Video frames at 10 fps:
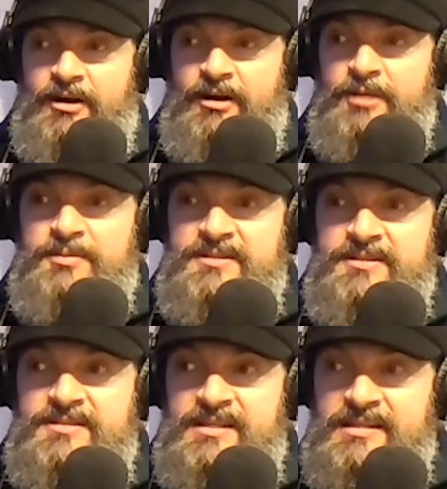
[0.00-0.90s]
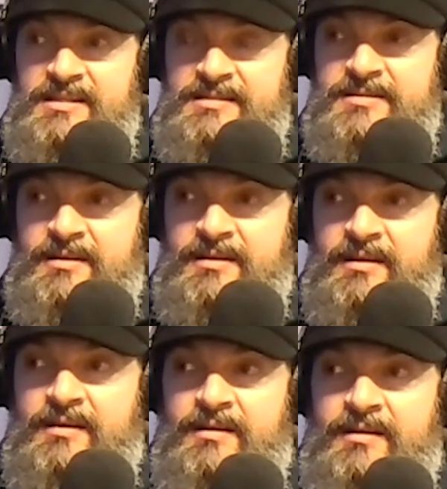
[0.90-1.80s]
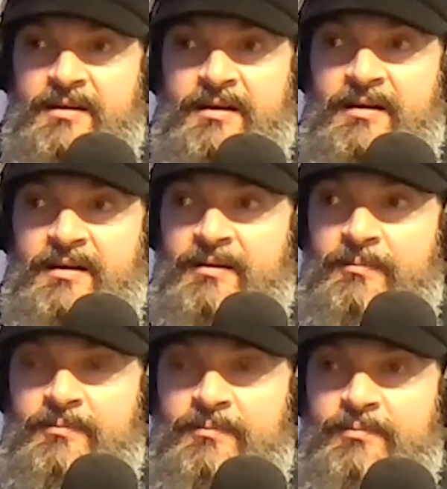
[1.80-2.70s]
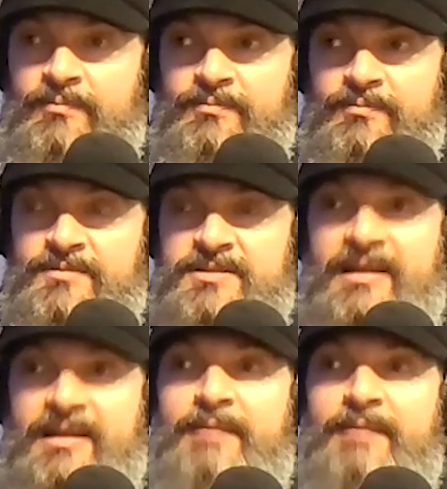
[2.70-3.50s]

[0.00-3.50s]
up in the seas, um, slammed